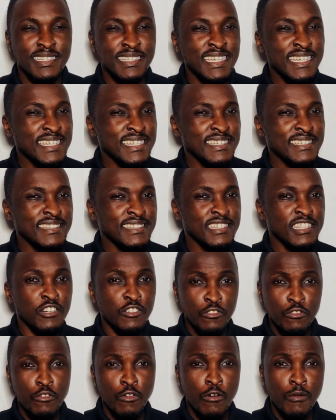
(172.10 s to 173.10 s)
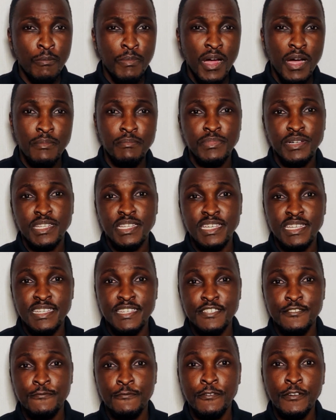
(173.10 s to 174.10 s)
these telecom
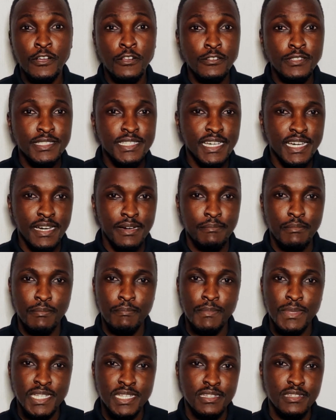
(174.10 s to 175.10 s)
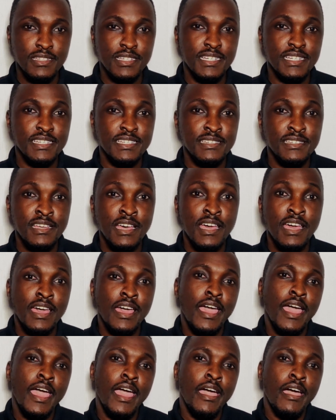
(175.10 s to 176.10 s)
companies filter messages,
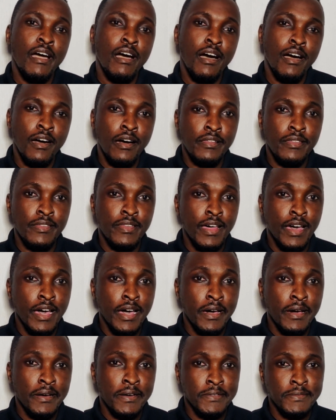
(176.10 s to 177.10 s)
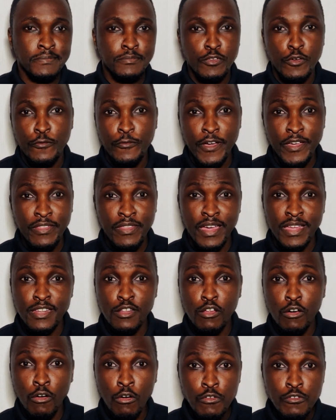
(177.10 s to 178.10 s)
and you find that
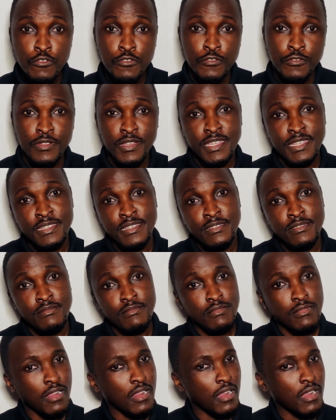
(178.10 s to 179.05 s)
also these